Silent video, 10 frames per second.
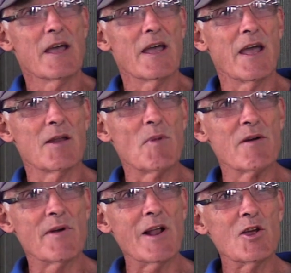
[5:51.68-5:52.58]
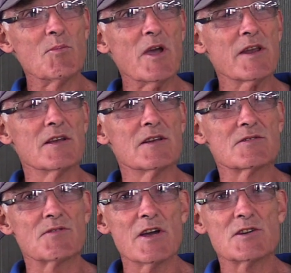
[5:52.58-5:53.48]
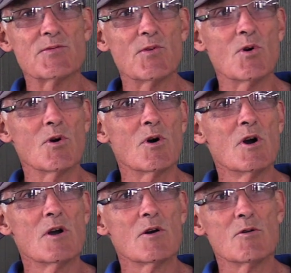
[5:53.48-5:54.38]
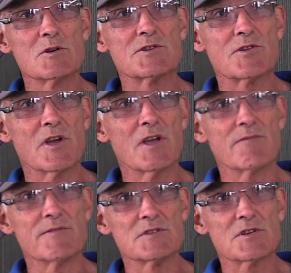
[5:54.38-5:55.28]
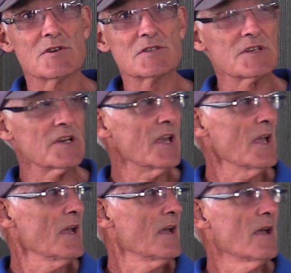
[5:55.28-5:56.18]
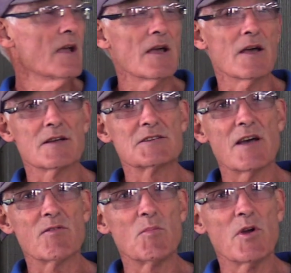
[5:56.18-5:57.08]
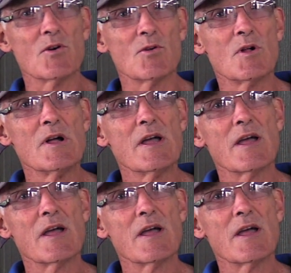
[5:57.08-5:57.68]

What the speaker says: And my value bet is race 4, horse 3, Viscosity, Savabeel